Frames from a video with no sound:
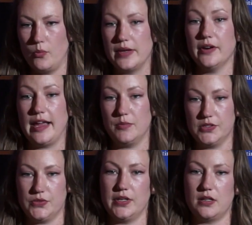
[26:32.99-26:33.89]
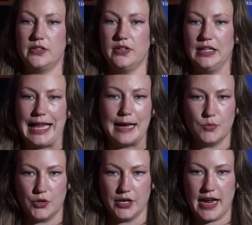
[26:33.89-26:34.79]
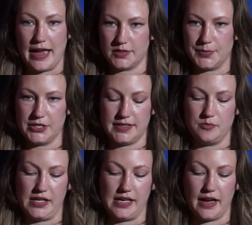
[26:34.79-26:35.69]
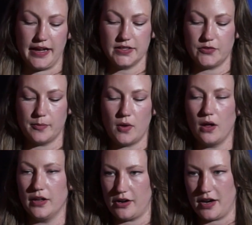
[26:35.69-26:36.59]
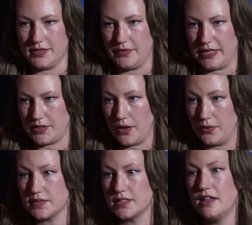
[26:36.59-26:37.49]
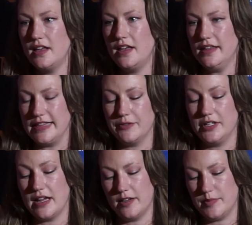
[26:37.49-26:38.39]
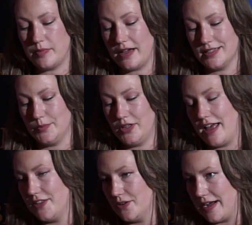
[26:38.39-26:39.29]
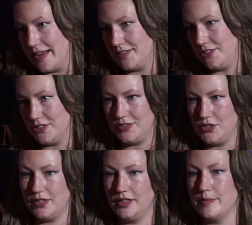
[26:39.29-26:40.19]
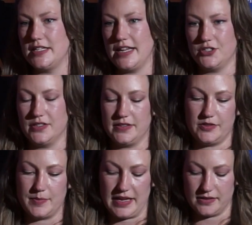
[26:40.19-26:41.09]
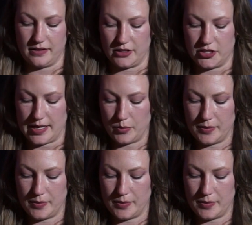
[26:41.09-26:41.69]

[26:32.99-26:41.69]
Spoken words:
We were able to include a lot more experts and PIs from all across the West Coast. That would not have been possible otherwise, just due to limitations of space on the ship.